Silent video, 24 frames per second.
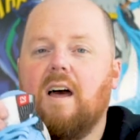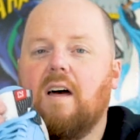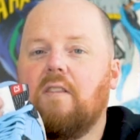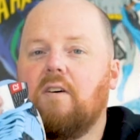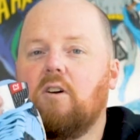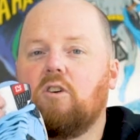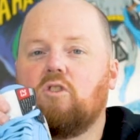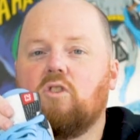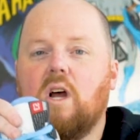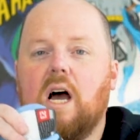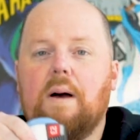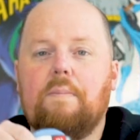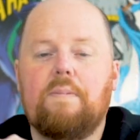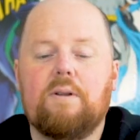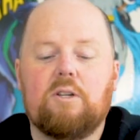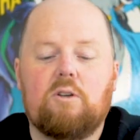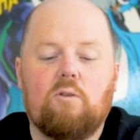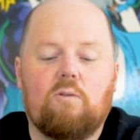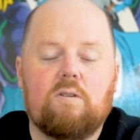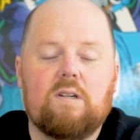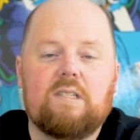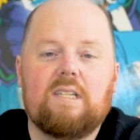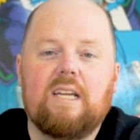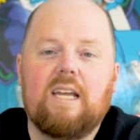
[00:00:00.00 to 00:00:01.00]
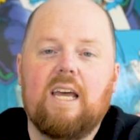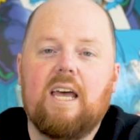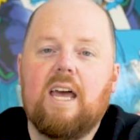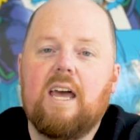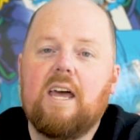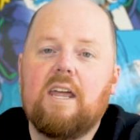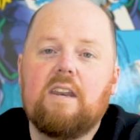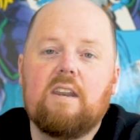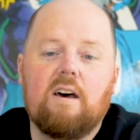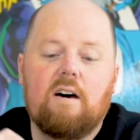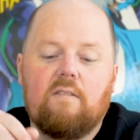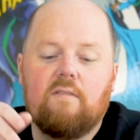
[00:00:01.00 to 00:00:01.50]
They're dropping towards the
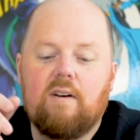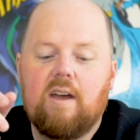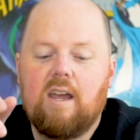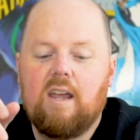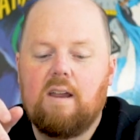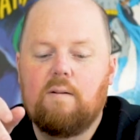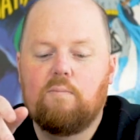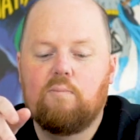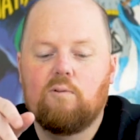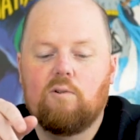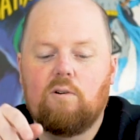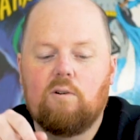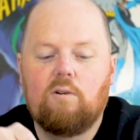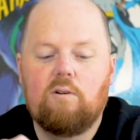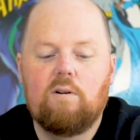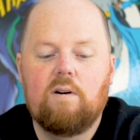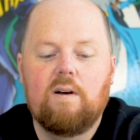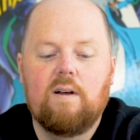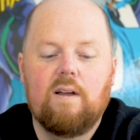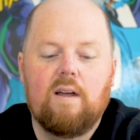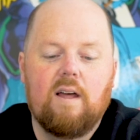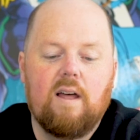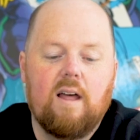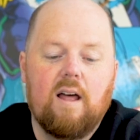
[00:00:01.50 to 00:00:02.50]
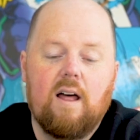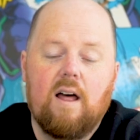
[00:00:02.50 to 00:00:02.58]
end of April.